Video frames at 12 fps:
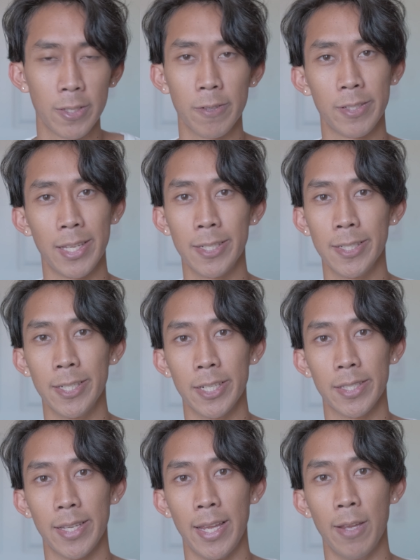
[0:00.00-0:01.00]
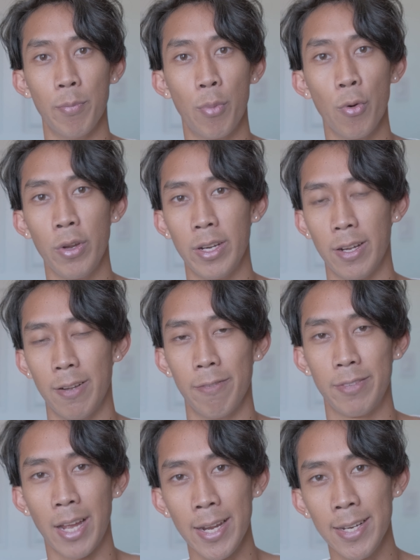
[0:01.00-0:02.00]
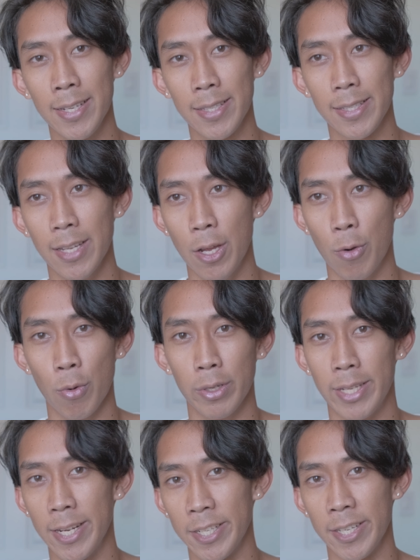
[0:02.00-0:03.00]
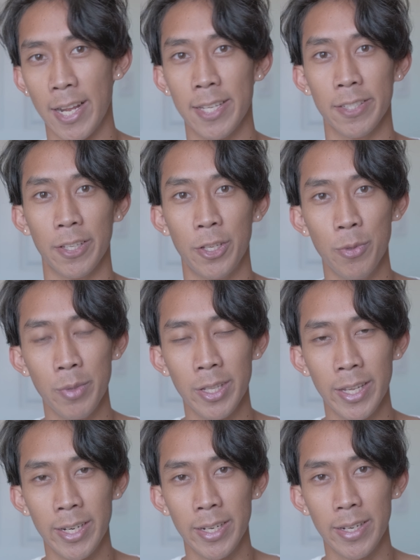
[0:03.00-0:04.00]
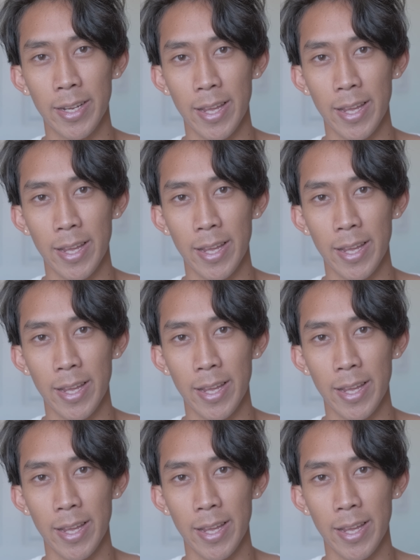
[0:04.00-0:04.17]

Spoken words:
are essentially just a point of tightness where tension has accumulated